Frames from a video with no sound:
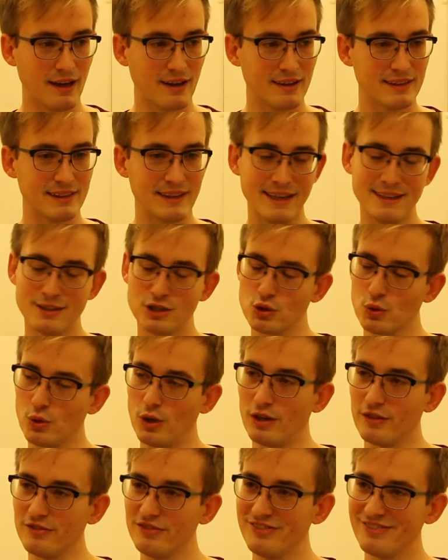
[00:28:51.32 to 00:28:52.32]
Later
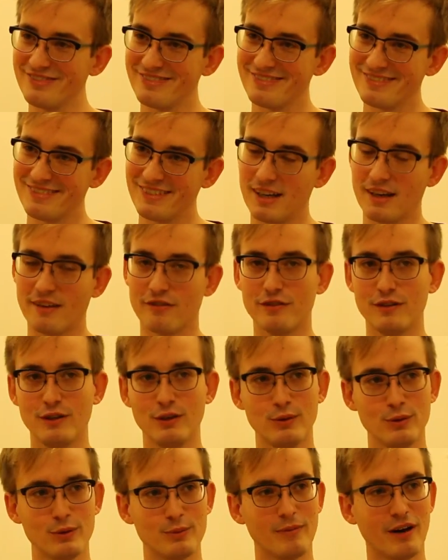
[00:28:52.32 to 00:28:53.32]
on, a
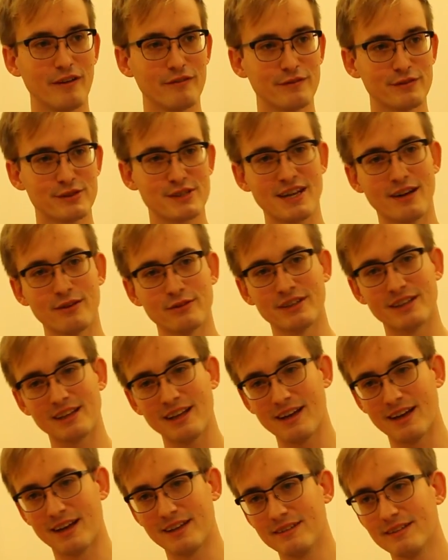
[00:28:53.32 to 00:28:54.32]
few months down the
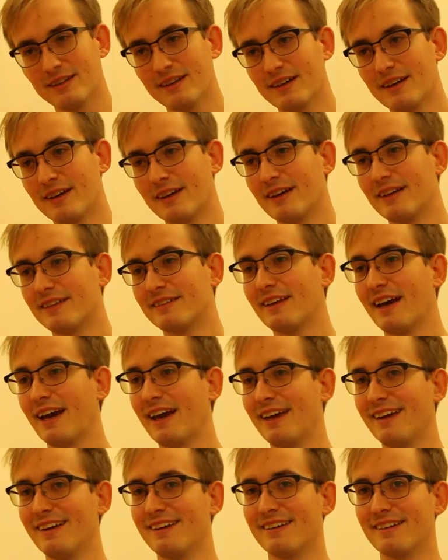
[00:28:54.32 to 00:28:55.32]
line,
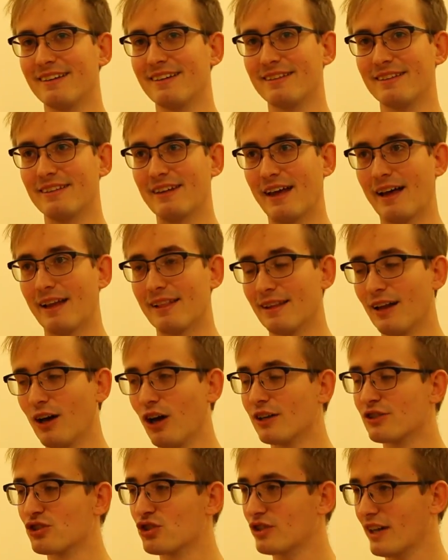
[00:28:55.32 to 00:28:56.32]
a
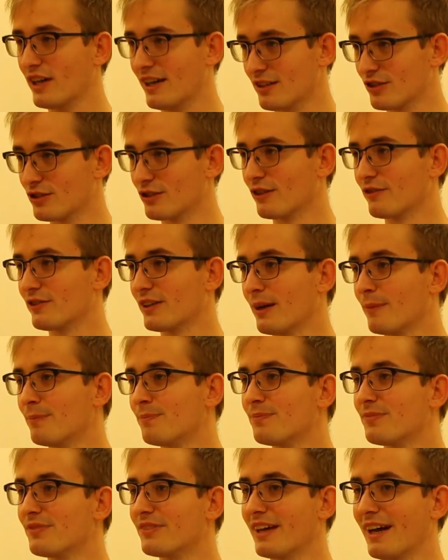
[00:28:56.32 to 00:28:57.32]
large section of
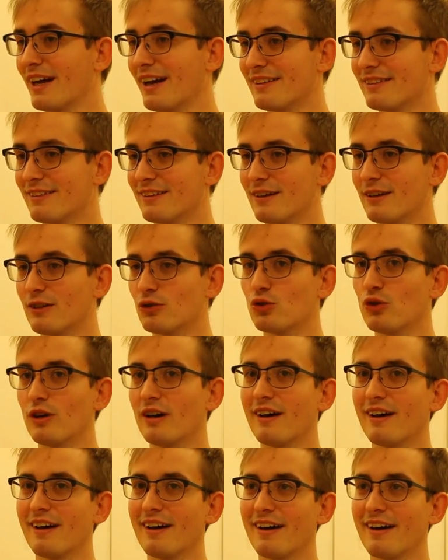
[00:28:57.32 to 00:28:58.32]
them then
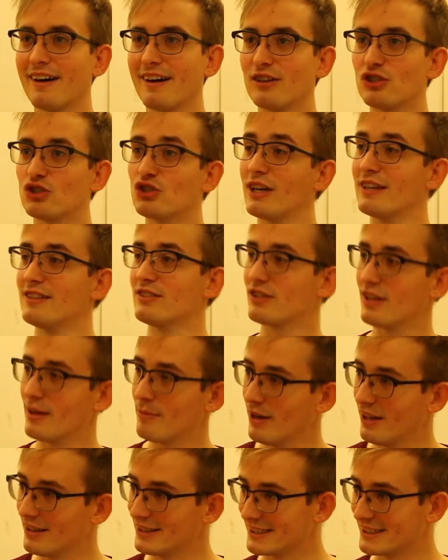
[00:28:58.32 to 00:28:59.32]
changed their
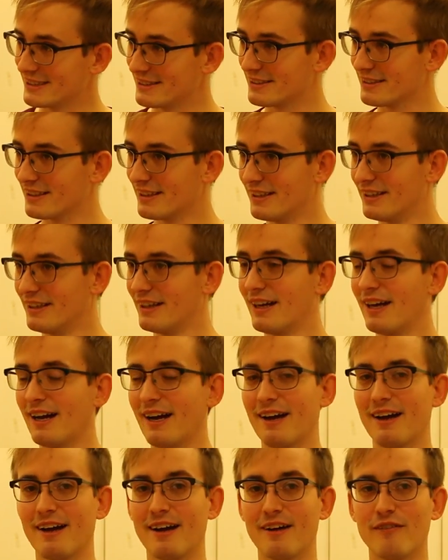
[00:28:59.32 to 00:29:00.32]
mind
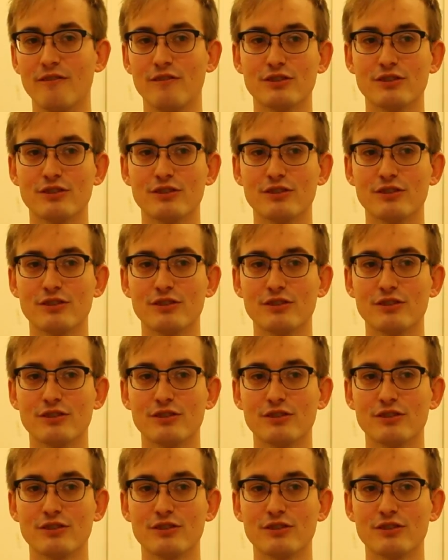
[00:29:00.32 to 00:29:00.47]
and